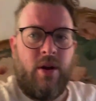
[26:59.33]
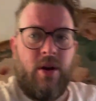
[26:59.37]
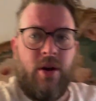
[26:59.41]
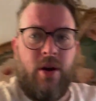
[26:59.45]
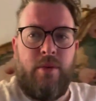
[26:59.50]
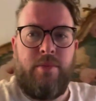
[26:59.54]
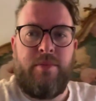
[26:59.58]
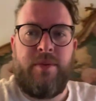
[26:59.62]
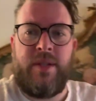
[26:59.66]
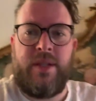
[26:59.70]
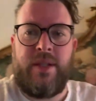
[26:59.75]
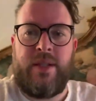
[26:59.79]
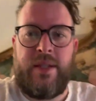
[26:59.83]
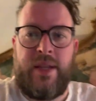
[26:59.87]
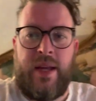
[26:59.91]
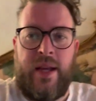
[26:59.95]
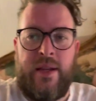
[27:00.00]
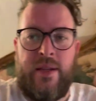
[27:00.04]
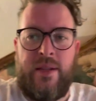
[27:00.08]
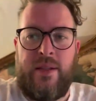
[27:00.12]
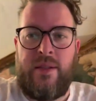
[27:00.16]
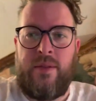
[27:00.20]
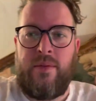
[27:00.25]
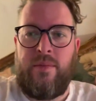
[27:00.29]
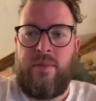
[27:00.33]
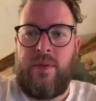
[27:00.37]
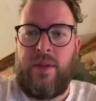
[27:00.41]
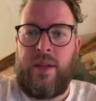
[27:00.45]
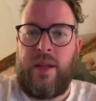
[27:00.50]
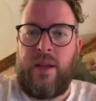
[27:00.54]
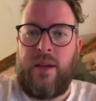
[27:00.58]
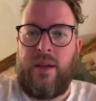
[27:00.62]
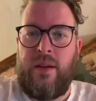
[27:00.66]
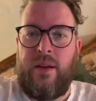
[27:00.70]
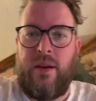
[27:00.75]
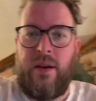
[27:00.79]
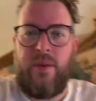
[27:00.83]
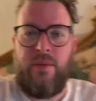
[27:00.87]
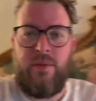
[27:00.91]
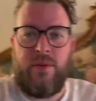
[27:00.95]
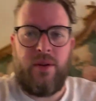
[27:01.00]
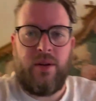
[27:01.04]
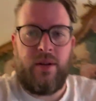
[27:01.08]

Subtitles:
obsessed with it. I would